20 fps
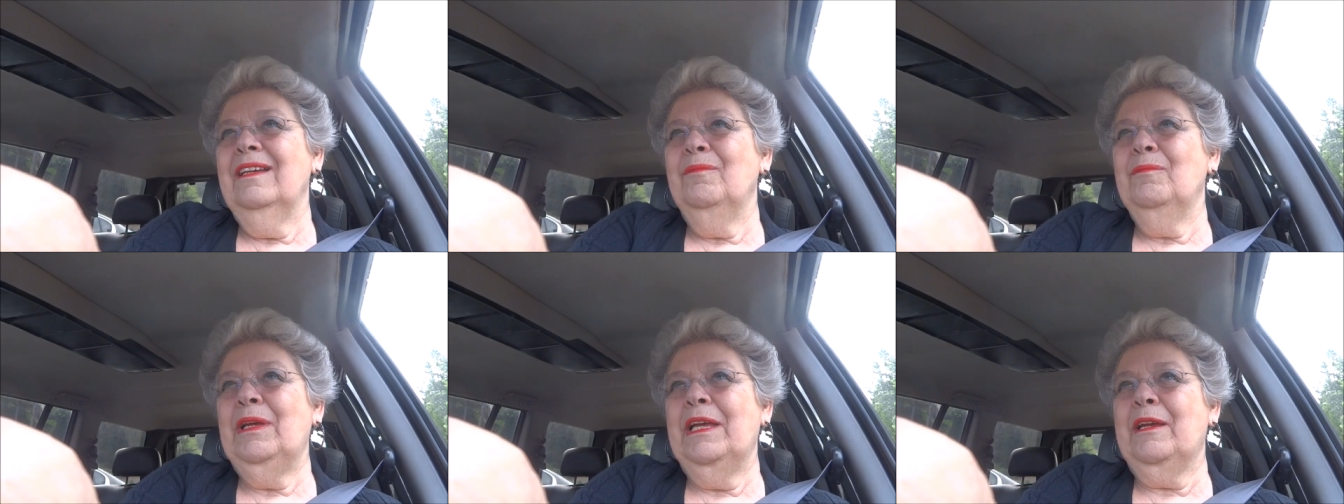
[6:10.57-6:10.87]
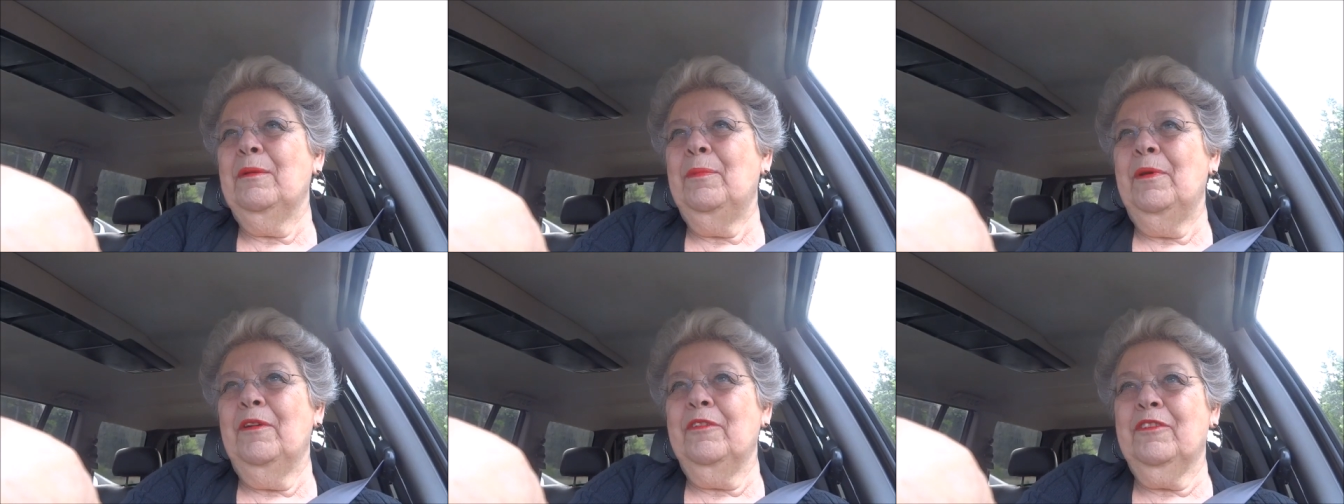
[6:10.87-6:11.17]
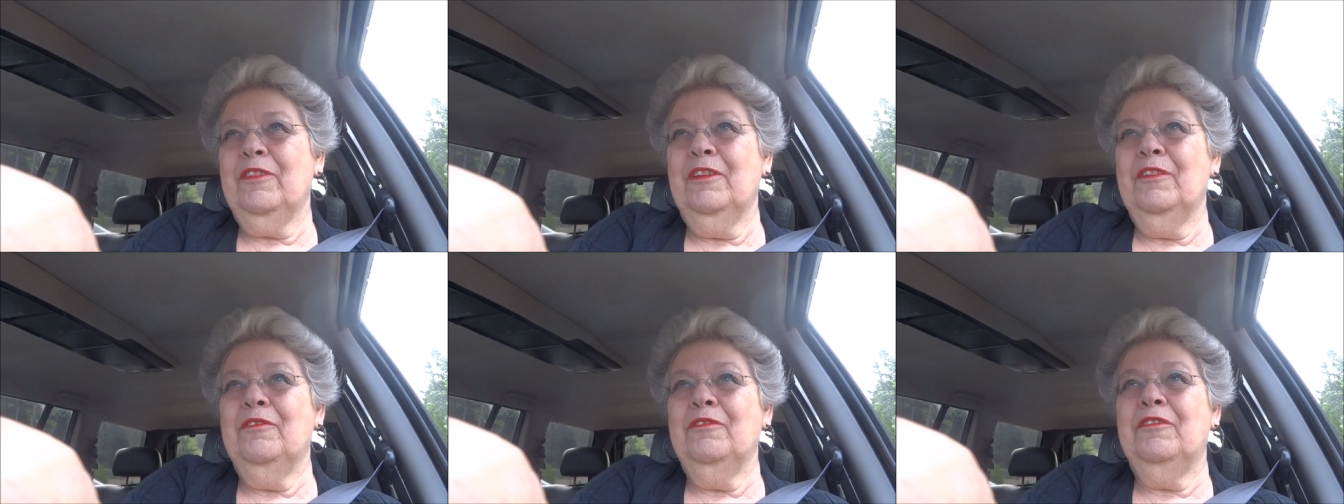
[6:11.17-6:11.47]
make a
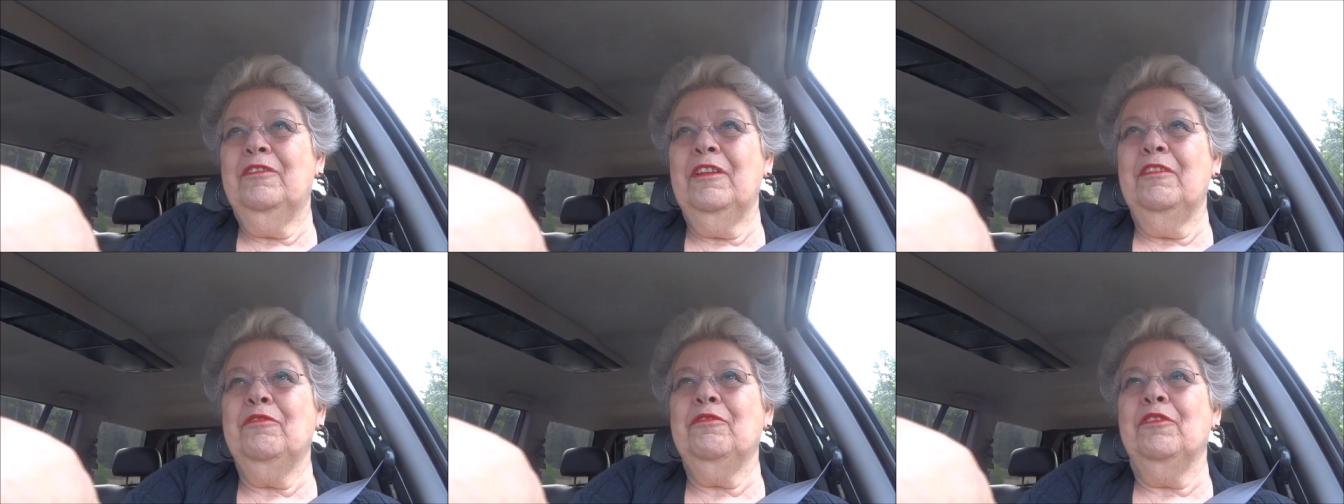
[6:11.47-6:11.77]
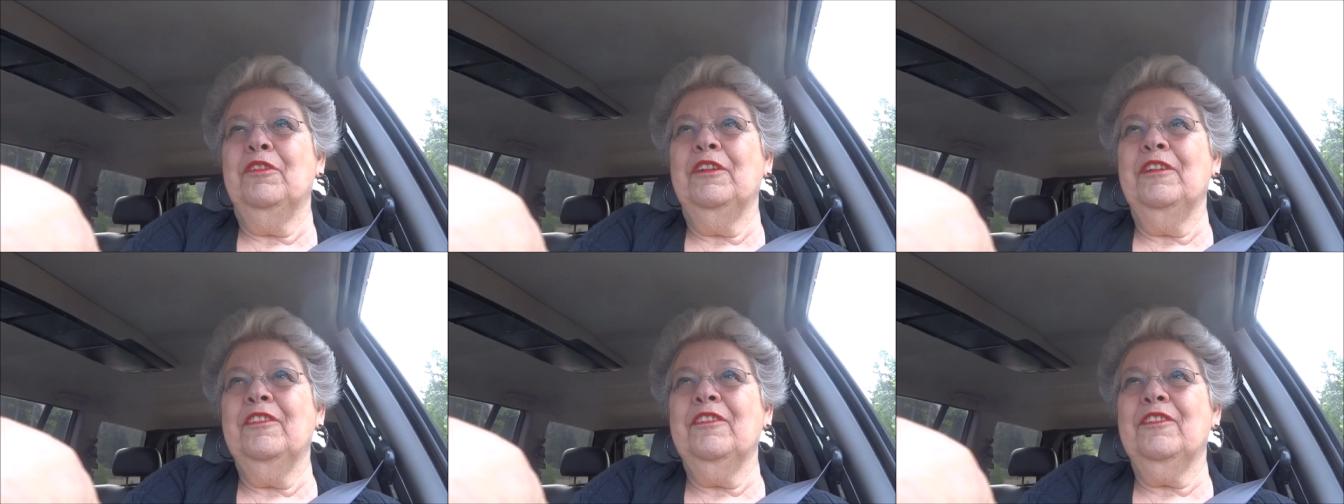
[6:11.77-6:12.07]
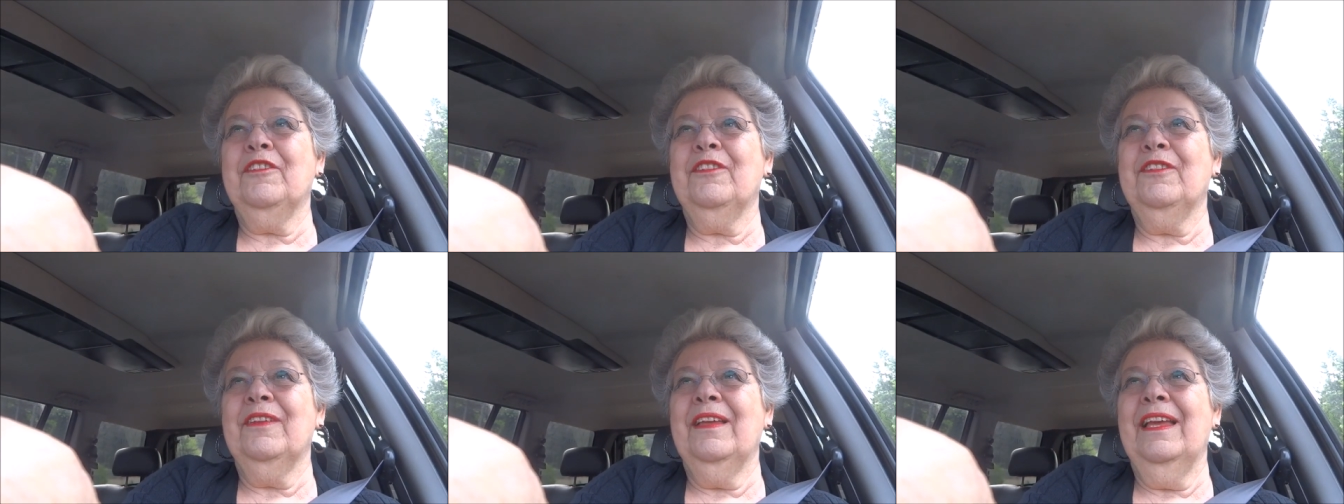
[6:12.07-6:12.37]
positive
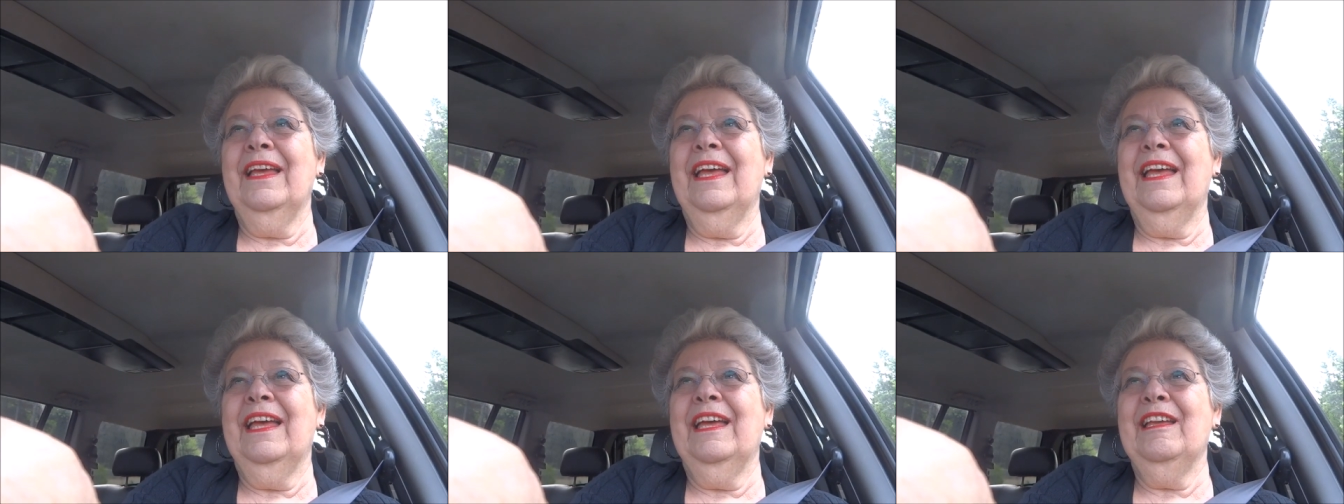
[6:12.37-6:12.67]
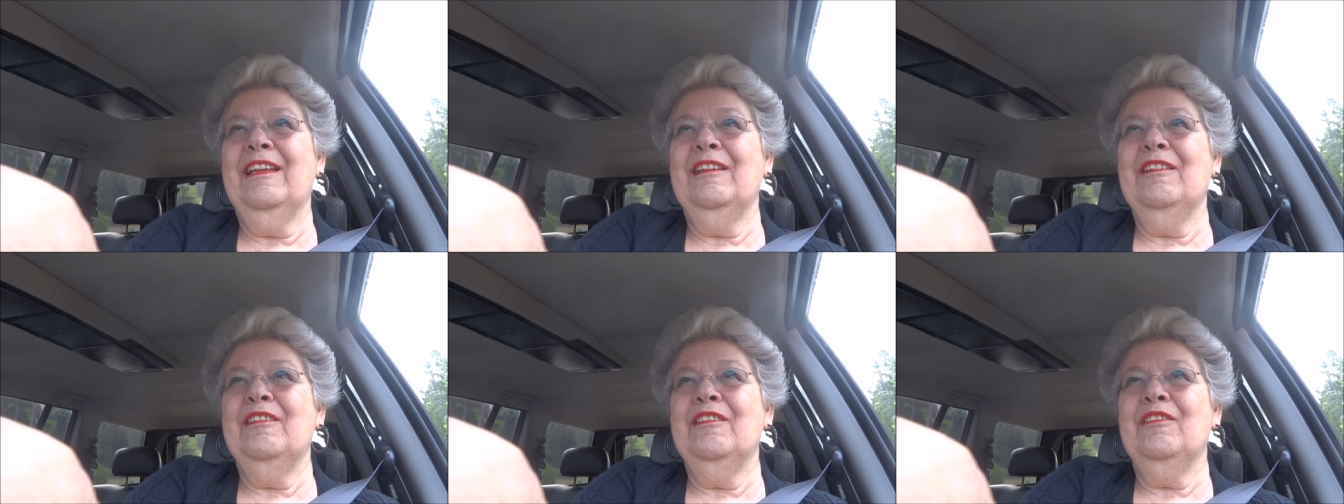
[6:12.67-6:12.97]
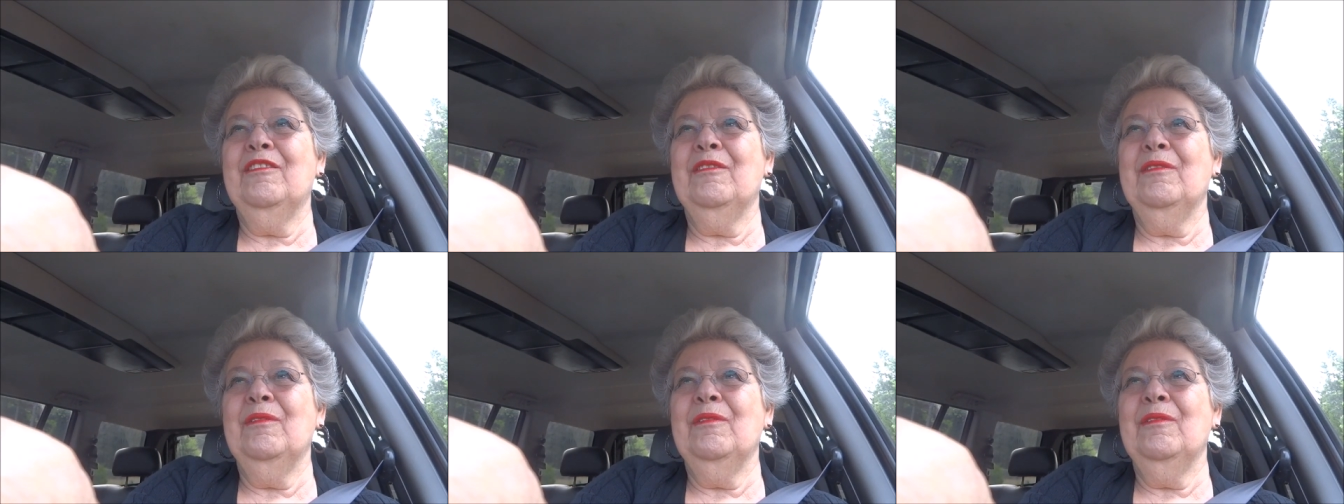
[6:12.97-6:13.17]
difference. And